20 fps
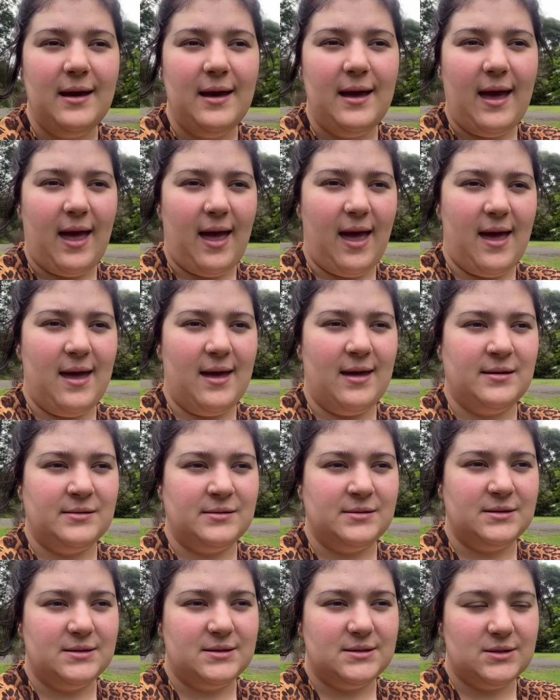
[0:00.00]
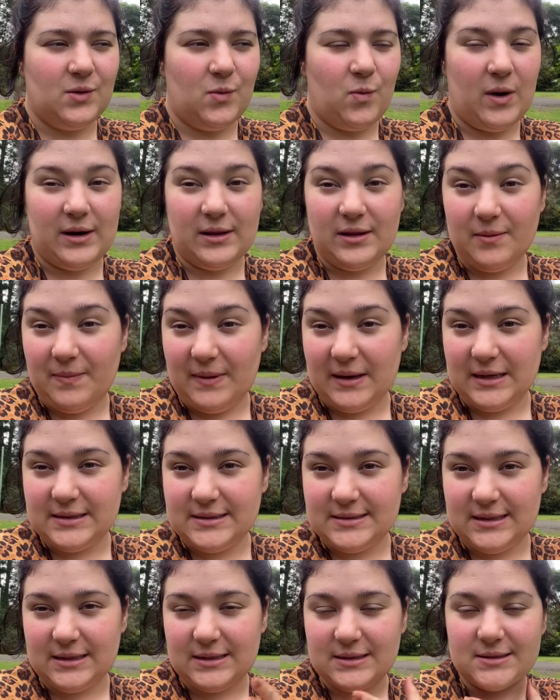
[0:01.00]
And one of the
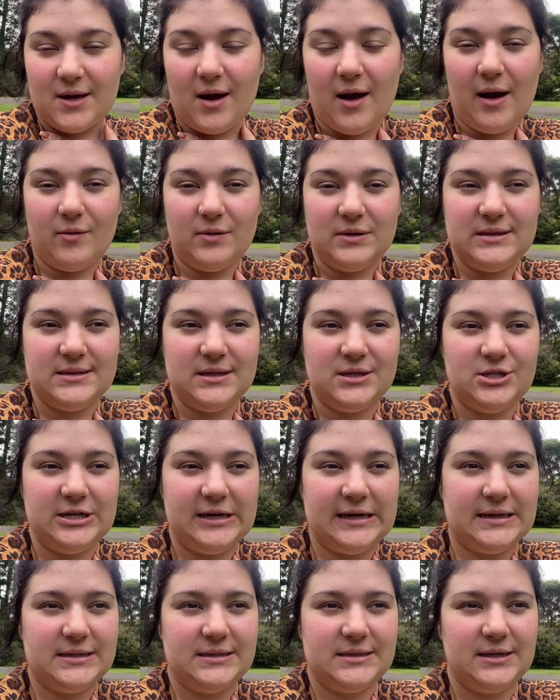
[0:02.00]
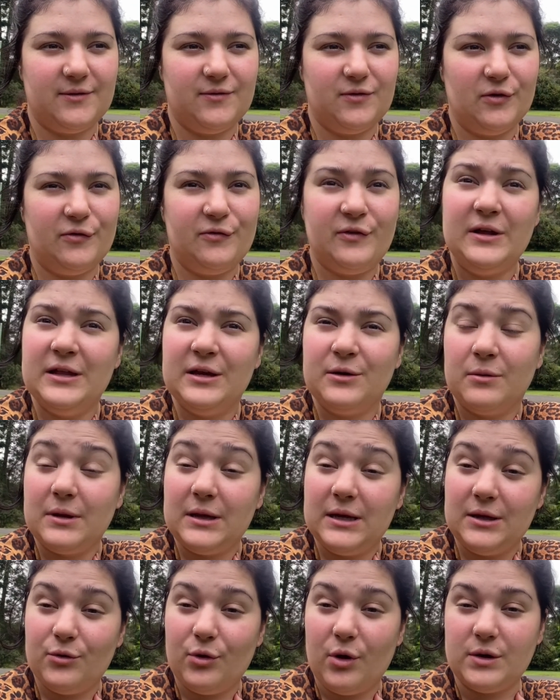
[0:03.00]
biggest things I would suggest if you're feeling
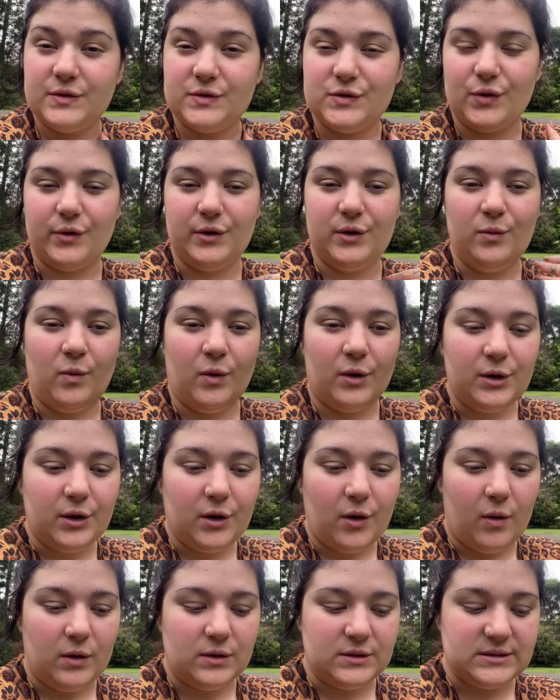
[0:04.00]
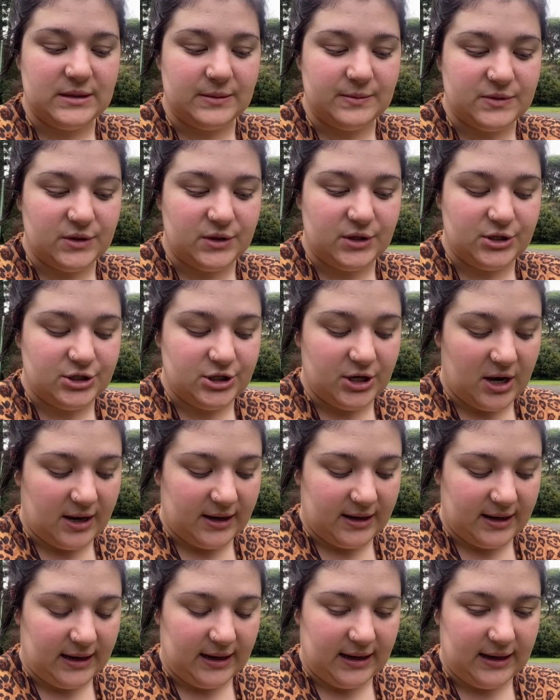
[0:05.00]
really lost or you want to go on some sort of
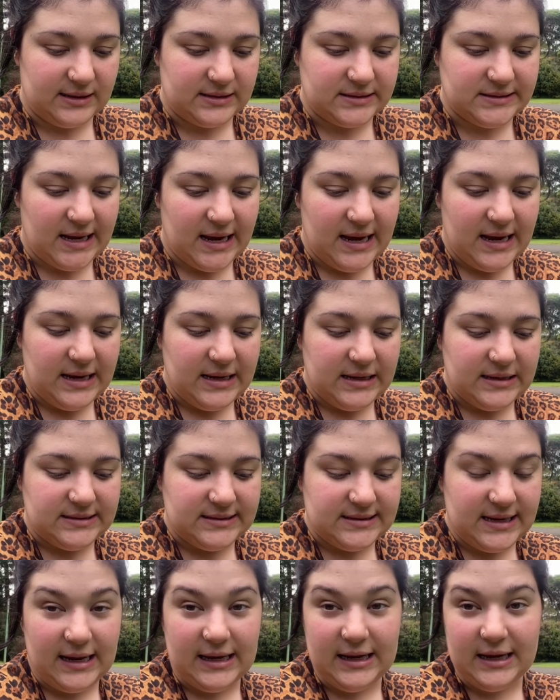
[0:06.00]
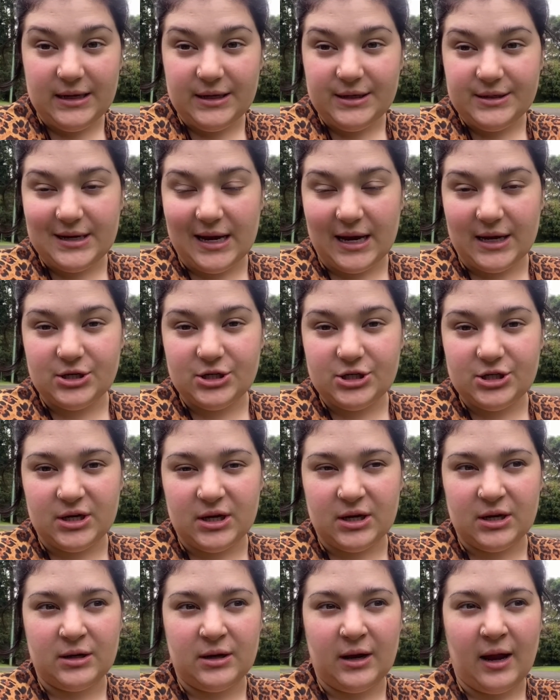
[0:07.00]
journey is setting an
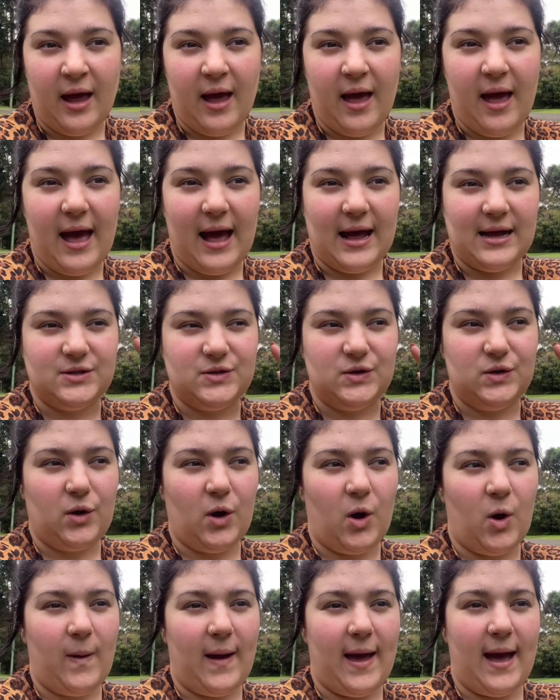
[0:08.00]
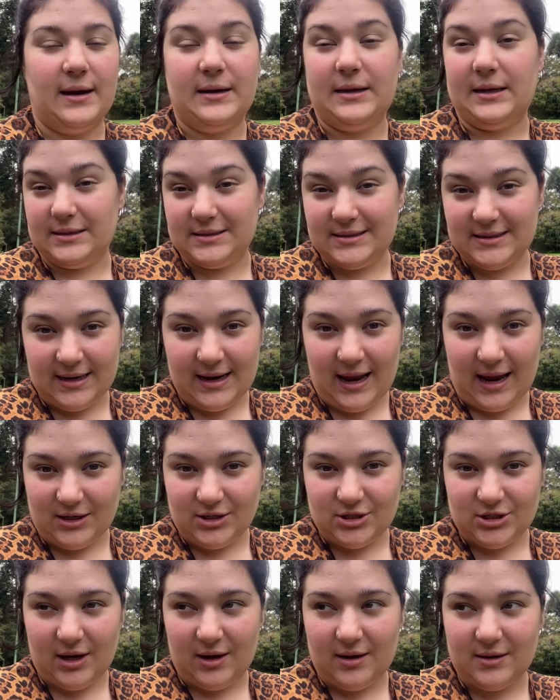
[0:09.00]
intention as you go out into nature.